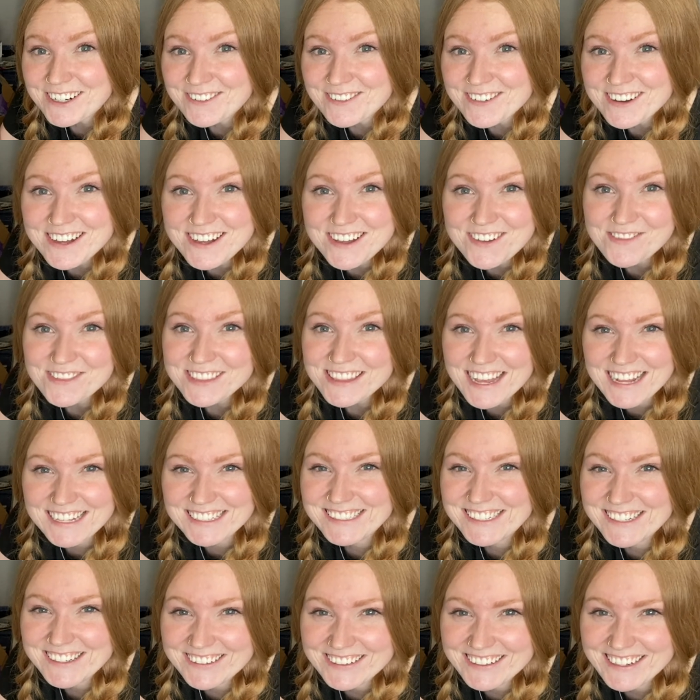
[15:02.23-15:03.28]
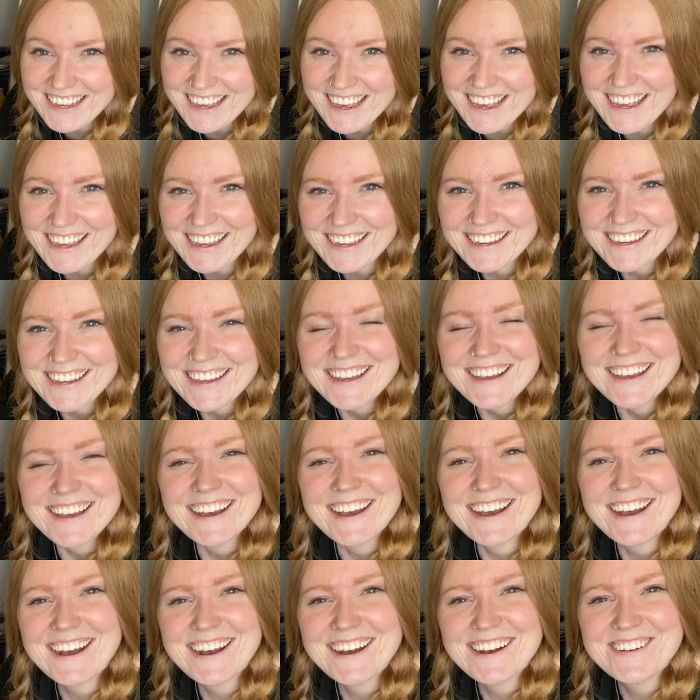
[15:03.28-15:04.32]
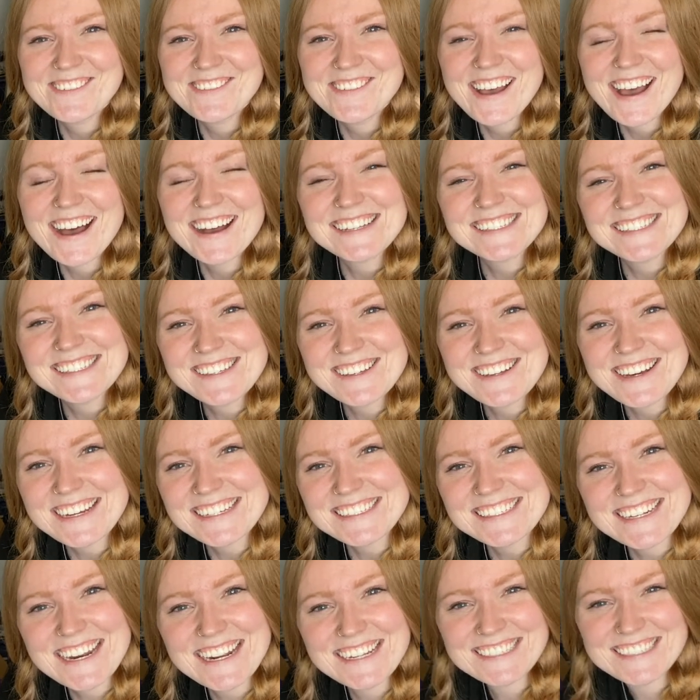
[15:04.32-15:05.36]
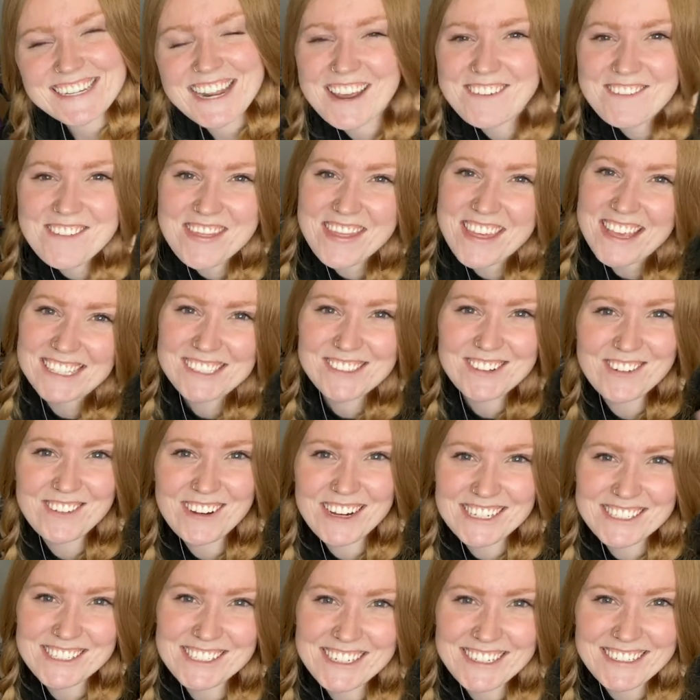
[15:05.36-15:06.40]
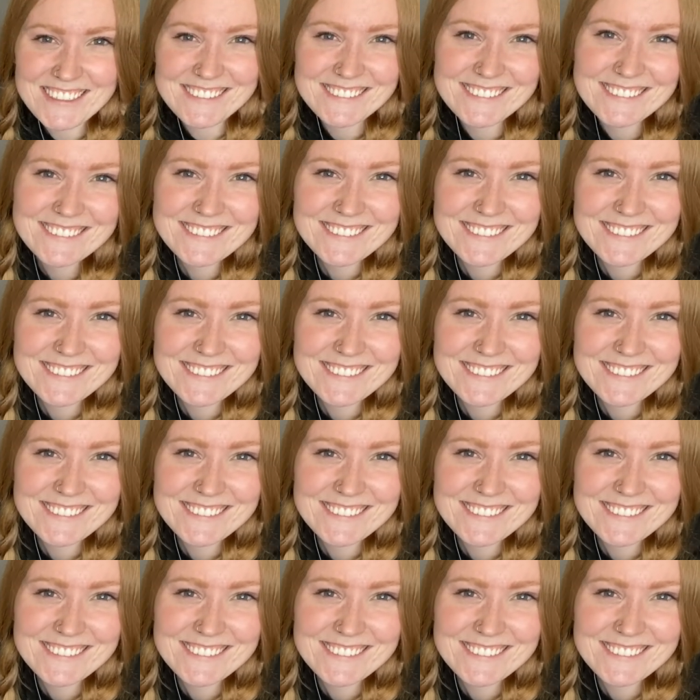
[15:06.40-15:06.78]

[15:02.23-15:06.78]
well, but that's okay. I'll see you guys next time and thanks for watching.